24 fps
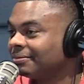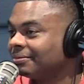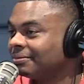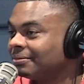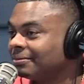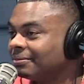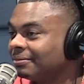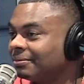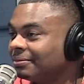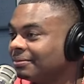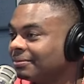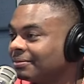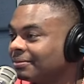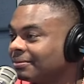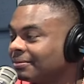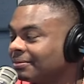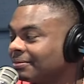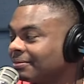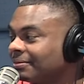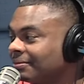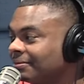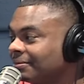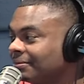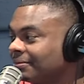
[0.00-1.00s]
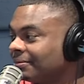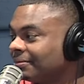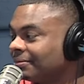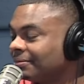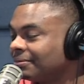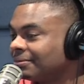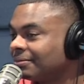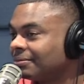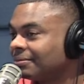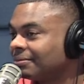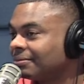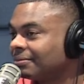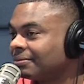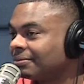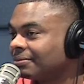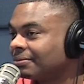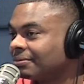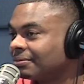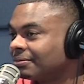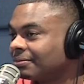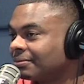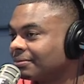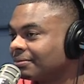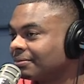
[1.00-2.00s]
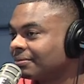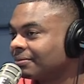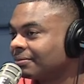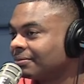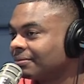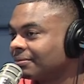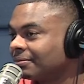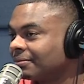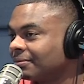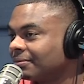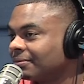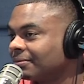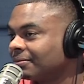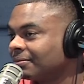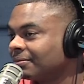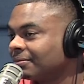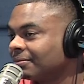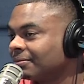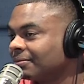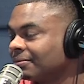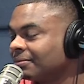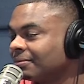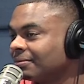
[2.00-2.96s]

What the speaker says: No words are spoken by the person on screen.